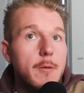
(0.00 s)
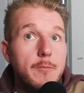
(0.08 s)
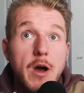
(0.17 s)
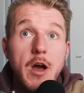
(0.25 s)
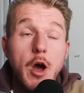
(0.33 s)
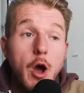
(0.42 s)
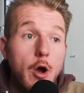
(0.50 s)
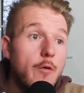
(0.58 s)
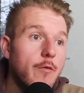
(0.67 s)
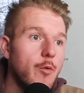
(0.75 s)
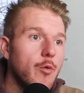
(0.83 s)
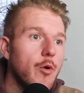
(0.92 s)
But
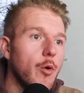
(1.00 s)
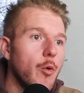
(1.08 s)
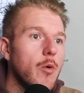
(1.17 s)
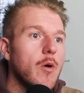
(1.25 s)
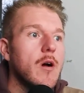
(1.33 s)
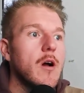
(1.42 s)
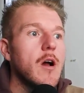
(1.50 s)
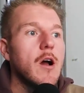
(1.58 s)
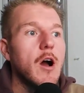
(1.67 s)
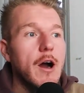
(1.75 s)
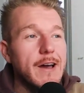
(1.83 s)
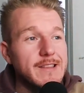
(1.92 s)
overall,
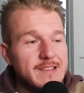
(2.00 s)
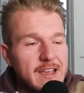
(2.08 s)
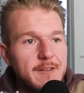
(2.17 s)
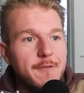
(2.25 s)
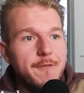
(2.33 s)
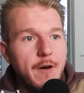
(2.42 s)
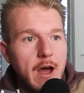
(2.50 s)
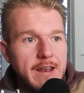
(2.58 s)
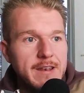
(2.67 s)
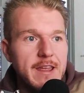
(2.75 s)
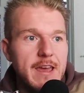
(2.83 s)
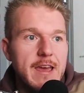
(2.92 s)
I did
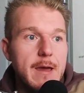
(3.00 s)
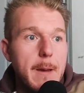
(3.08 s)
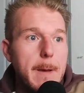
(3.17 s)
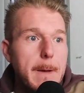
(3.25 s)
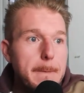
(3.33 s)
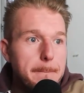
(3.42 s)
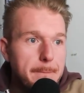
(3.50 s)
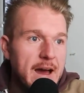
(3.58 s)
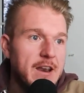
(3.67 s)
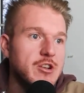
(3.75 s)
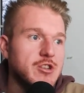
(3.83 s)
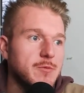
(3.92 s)
find it
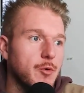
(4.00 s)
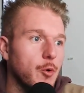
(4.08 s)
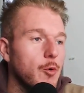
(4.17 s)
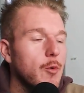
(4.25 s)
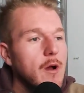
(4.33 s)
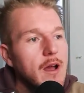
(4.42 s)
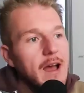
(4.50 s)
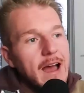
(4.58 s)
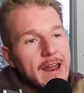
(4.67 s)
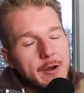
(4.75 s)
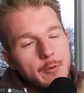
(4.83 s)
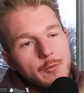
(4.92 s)
manageable.
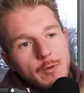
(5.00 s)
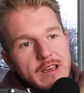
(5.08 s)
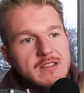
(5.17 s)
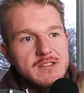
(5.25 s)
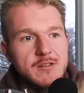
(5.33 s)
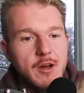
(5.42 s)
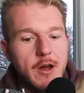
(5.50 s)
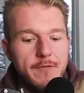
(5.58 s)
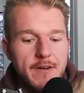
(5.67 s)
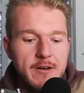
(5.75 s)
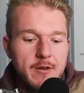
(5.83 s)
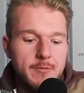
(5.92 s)
And the reason that I
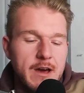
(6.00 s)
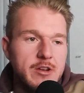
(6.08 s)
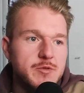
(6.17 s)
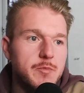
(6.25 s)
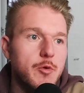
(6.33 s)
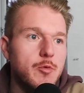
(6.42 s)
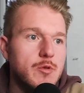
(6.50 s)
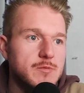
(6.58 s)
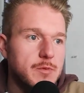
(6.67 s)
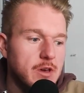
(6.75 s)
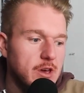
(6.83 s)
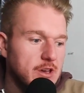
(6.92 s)
found it manageable was
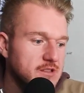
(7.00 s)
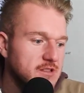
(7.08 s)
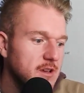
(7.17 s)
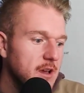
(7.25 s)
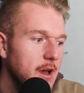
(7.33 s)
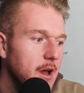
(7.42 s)
because